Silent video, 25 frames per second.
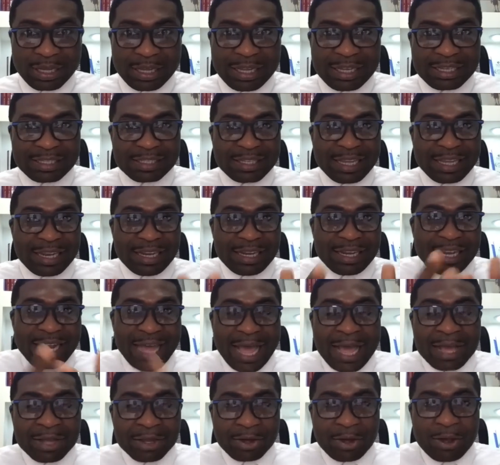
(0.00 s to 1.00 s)
It's a
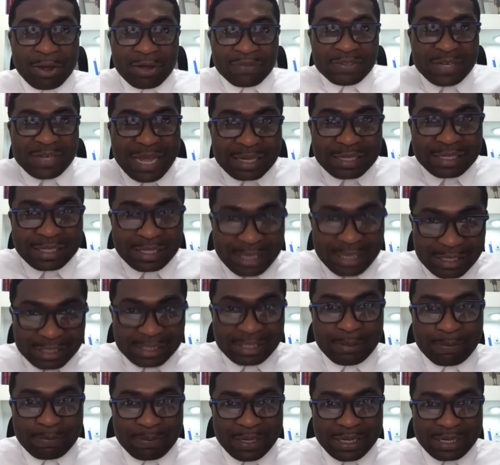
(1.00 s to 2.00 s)
lack of that
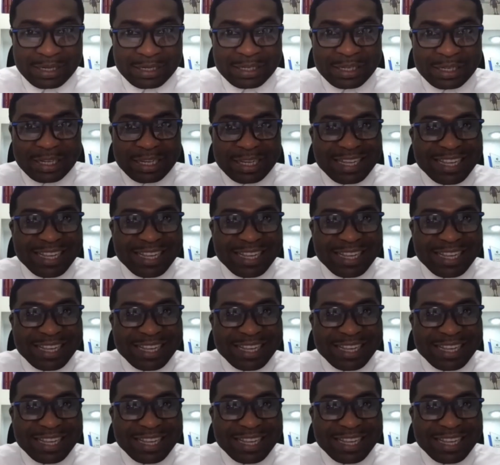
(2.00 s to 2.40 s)
discipline